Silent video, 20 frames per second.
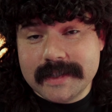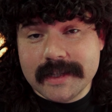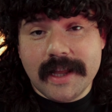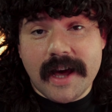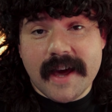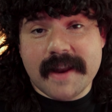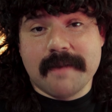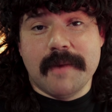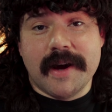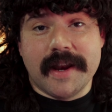a
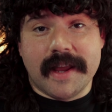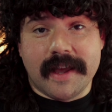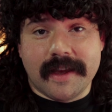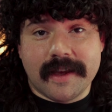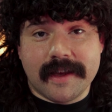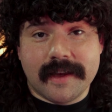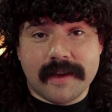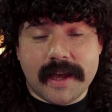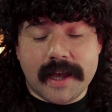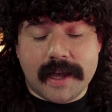lot of
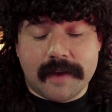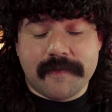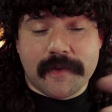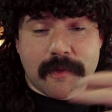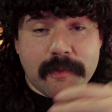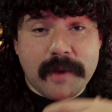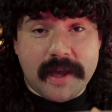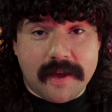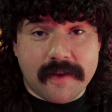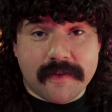money.
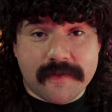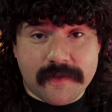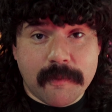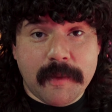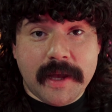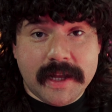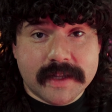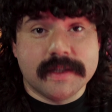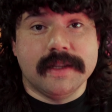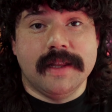For me,
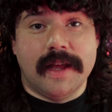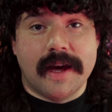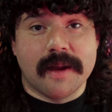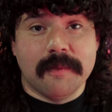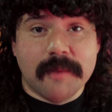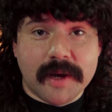it's a lot of